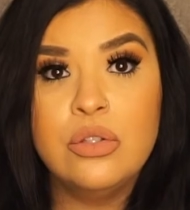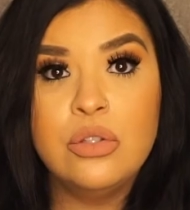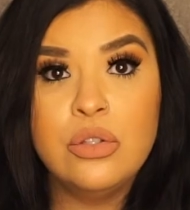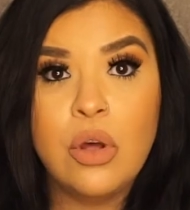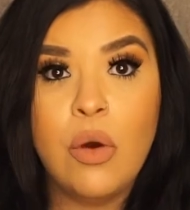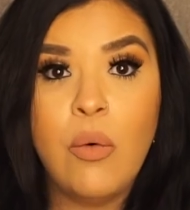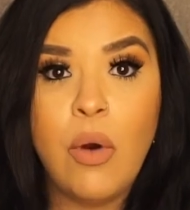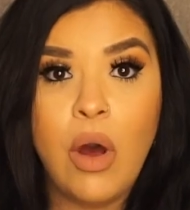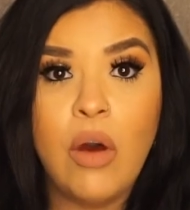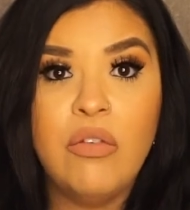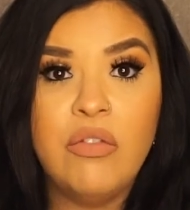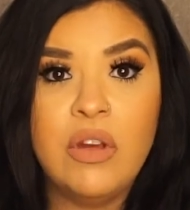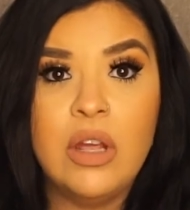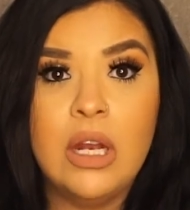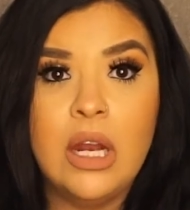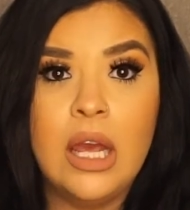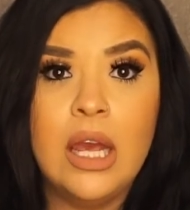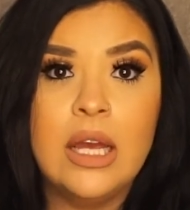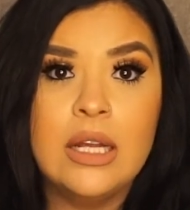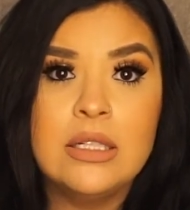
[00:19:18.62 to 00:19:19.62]
so
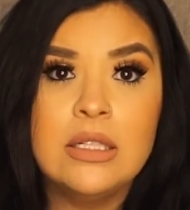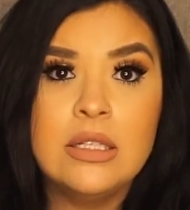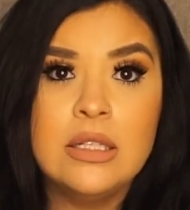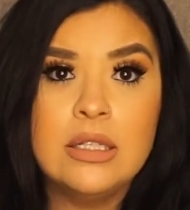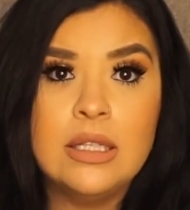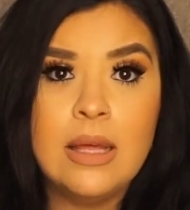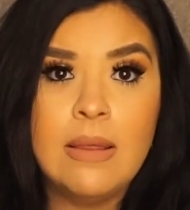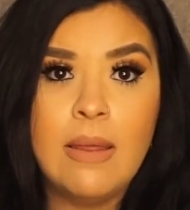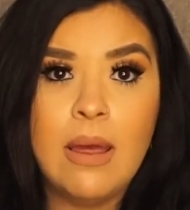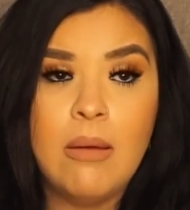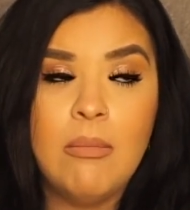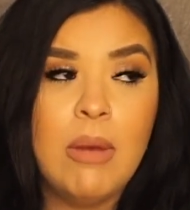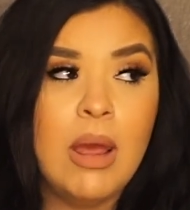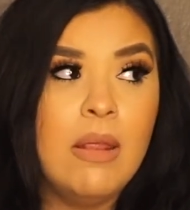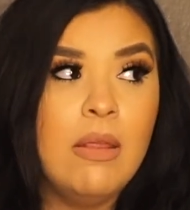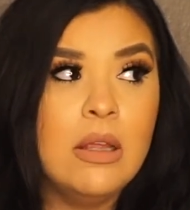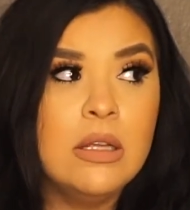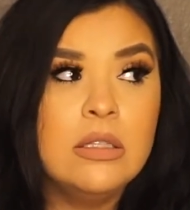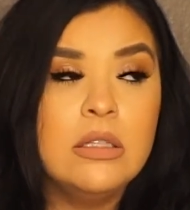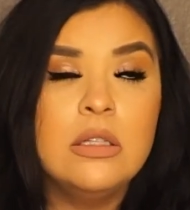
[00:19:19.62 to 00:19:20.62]
often I had to see them,
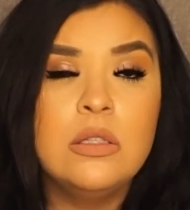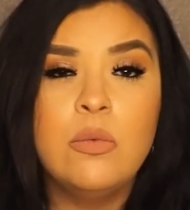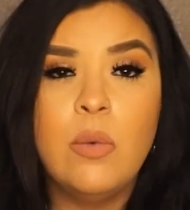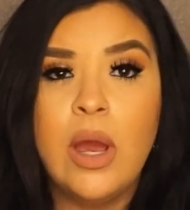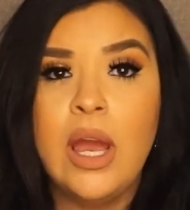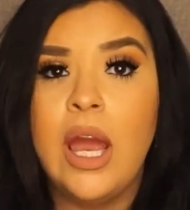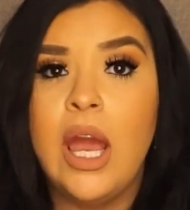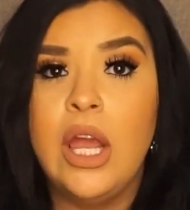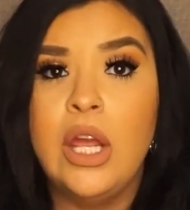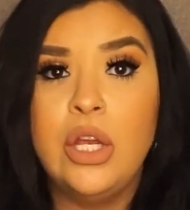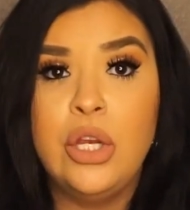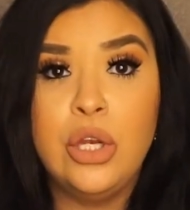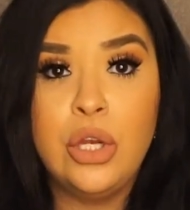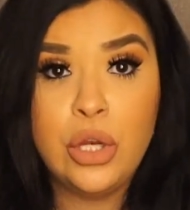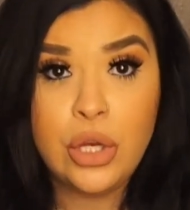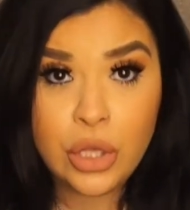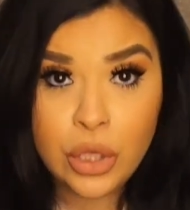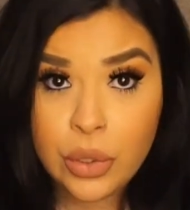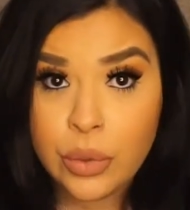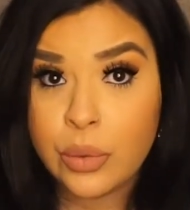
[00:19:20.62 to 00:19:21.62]
and this is why I
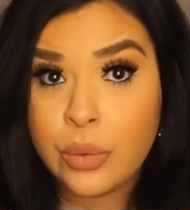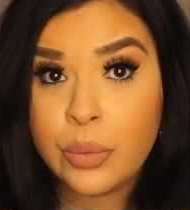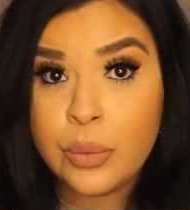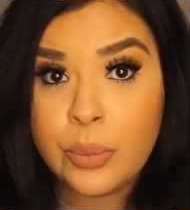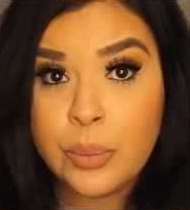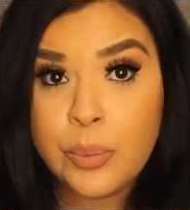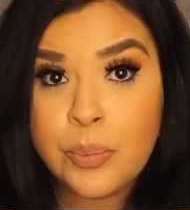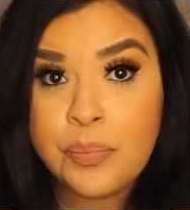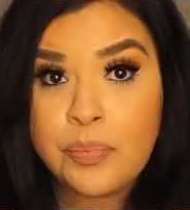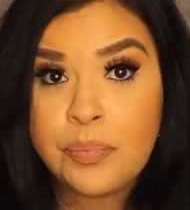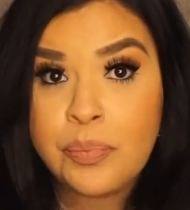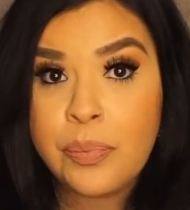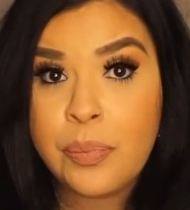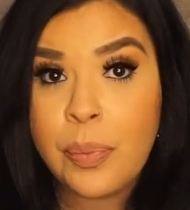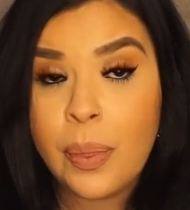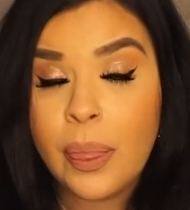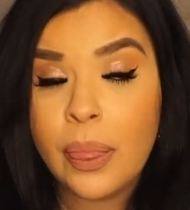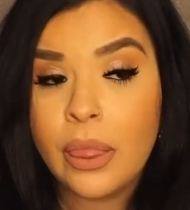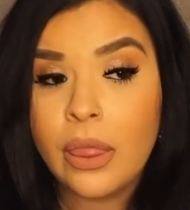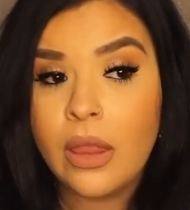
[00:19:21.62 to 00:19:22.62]
knew
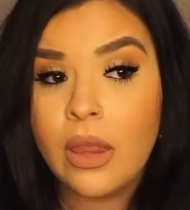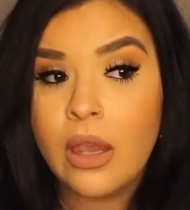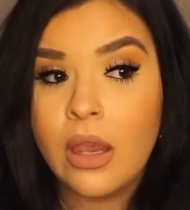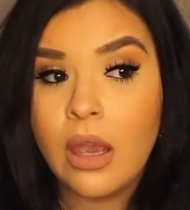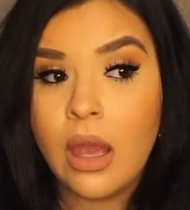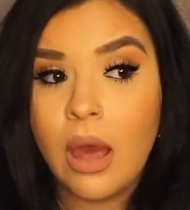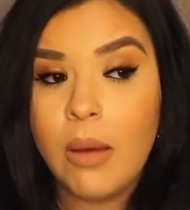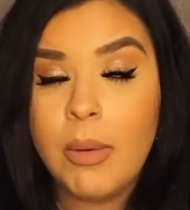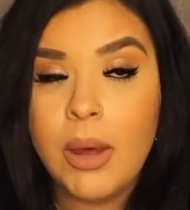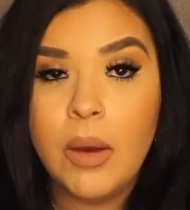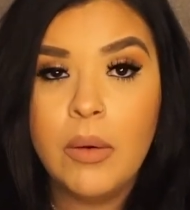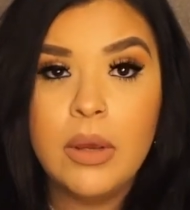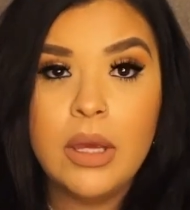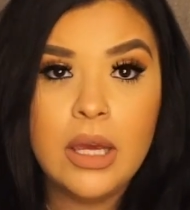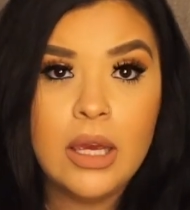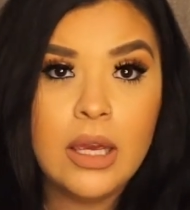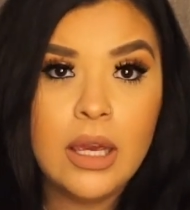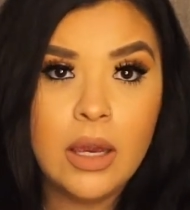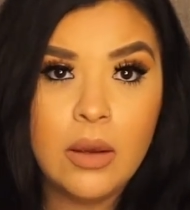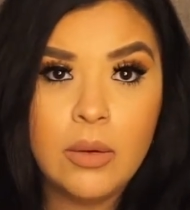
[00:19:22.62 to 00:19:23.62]
about
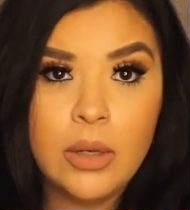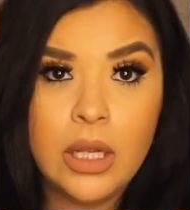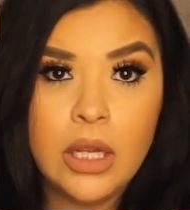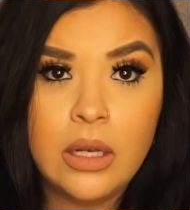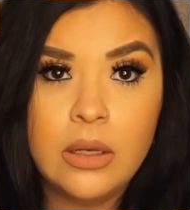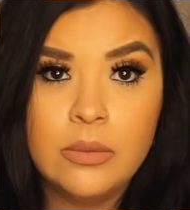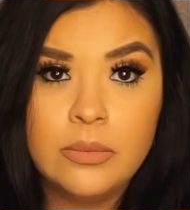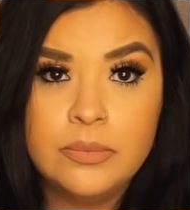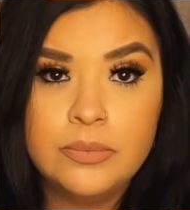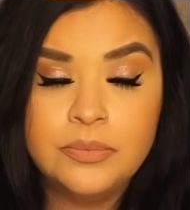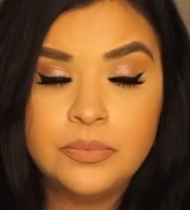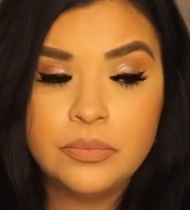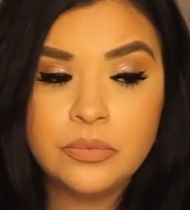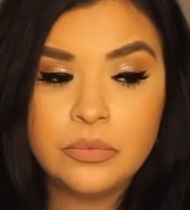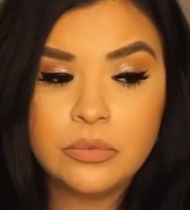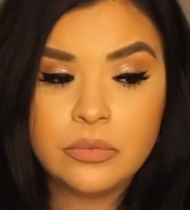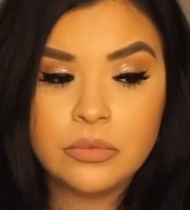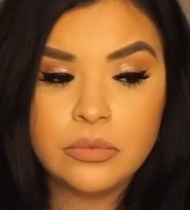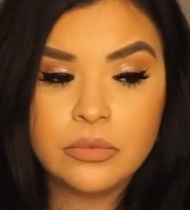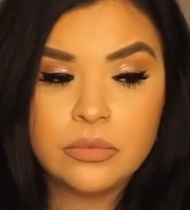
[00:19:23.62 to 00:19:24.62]
kit counting.
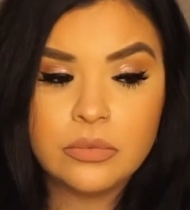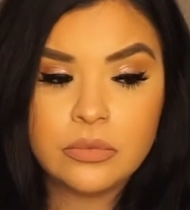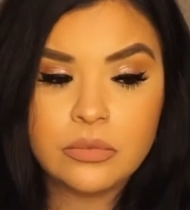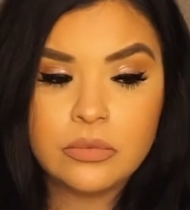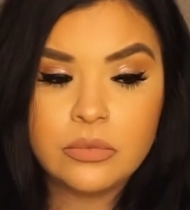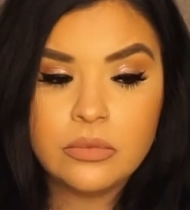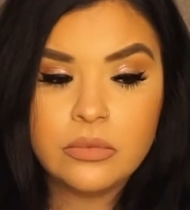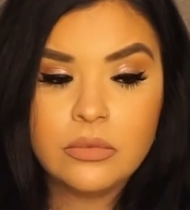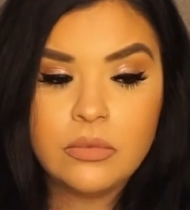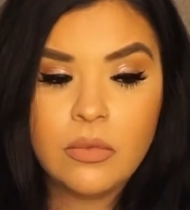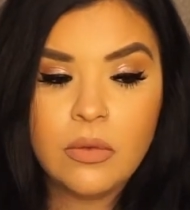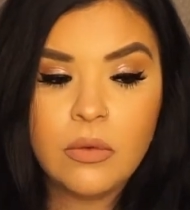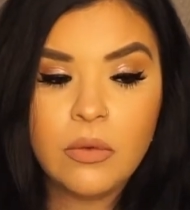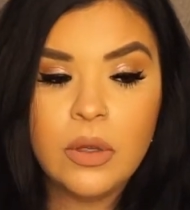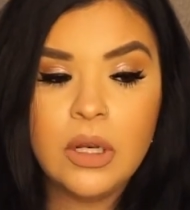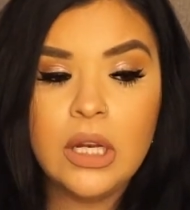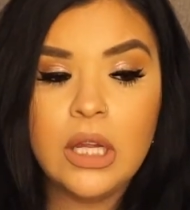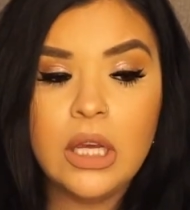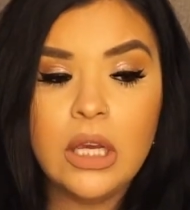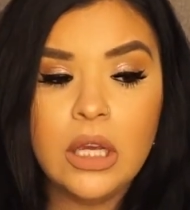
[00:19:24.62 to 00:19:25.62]

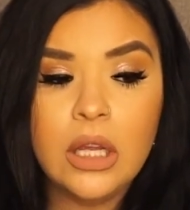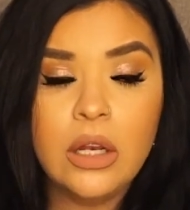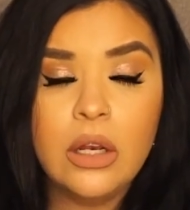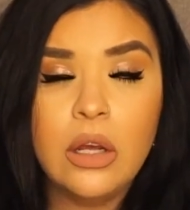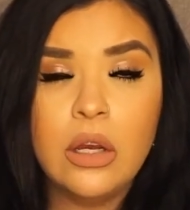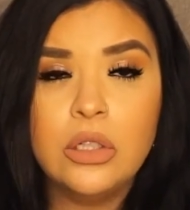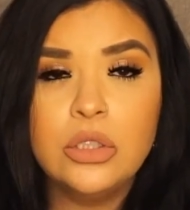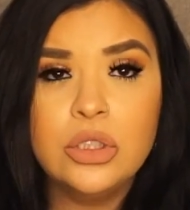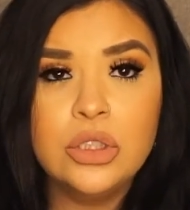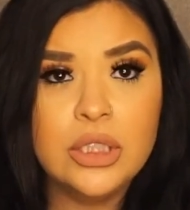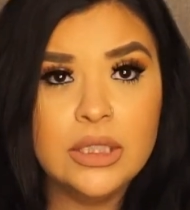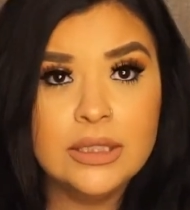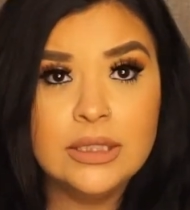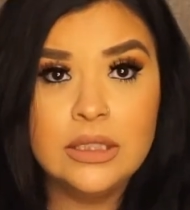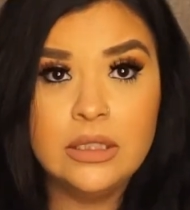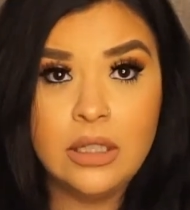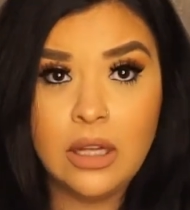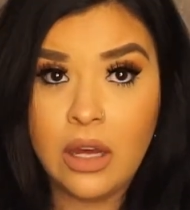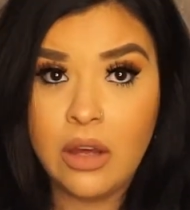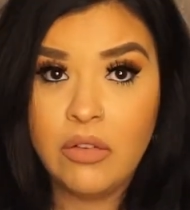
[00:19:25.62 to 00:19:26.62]
And I cannot stress
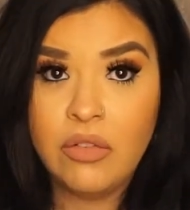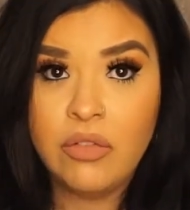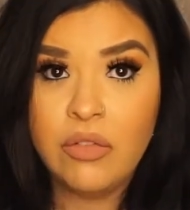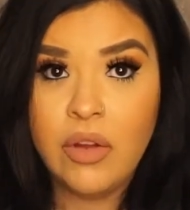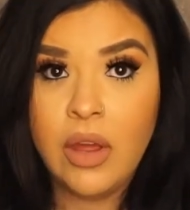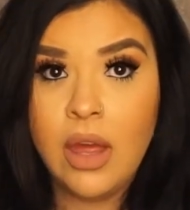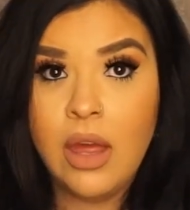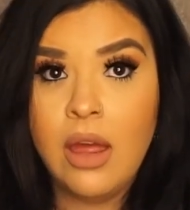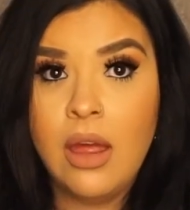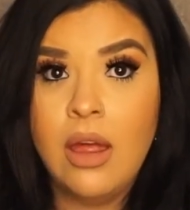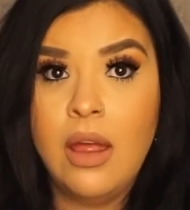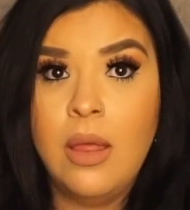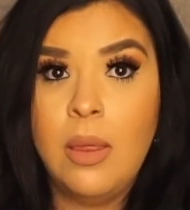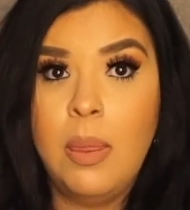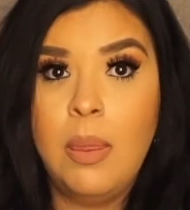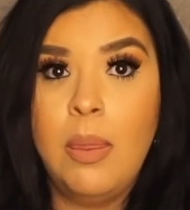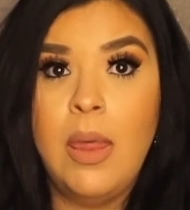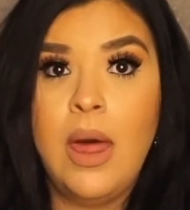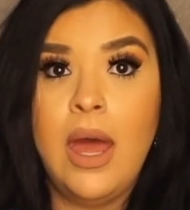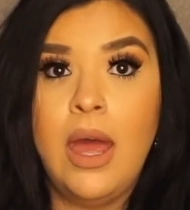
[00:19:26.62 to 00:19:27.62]
enough
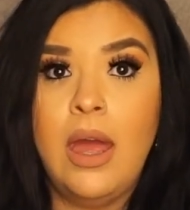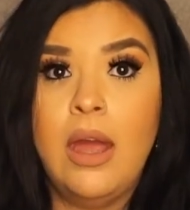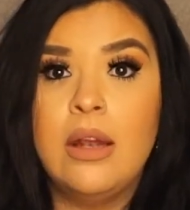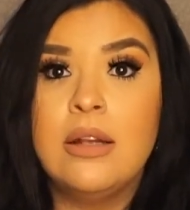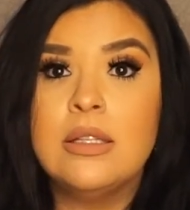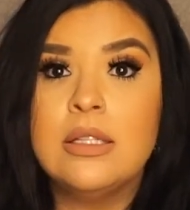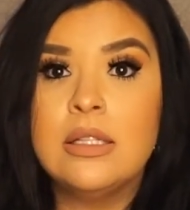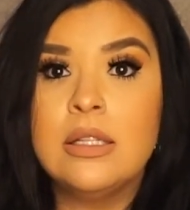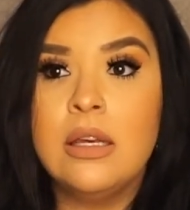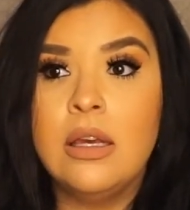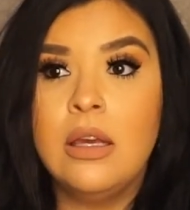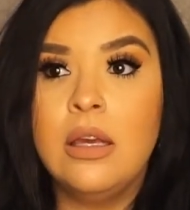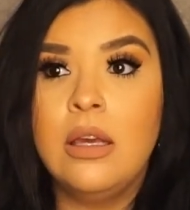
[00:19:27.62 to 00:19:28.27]
that